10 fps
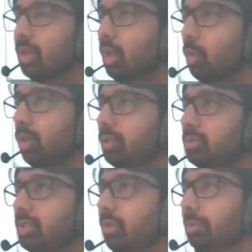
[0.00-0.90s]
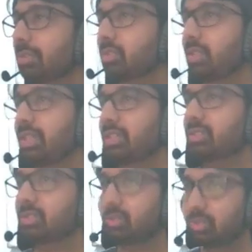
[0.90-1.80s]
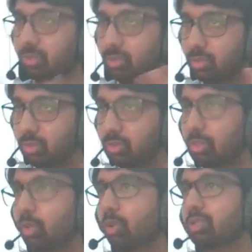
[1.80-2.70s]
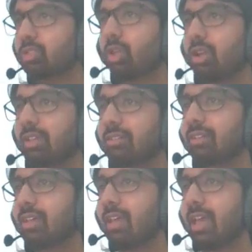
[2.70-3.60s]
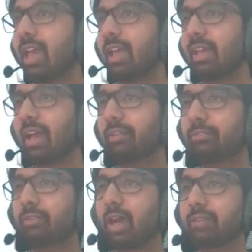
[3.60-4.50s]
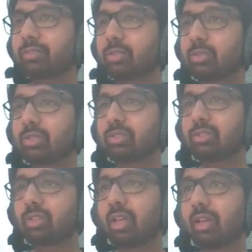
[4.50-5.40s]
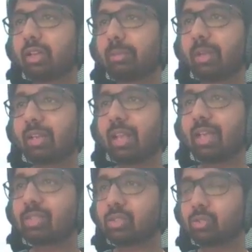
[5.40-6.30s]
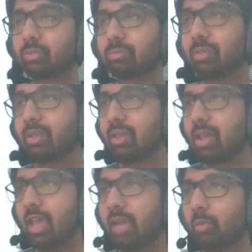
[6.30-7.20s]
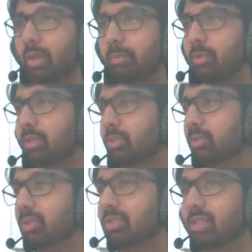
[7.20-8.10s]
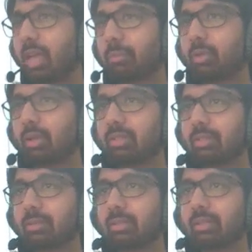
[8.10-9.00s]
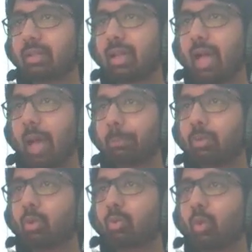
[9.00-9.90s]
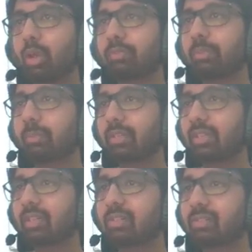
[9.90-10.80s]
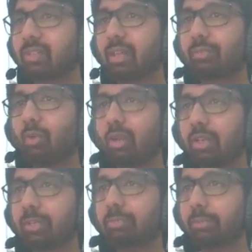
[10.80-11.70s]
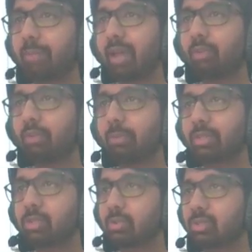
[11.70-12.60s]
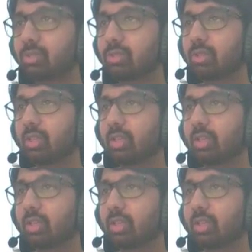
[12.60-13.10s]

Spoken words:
What you see on my screen is the coach login, and I have 5 students in my classroom, and what I'm going to do is I'm going to upload one of the materials that I've already prepared for my students.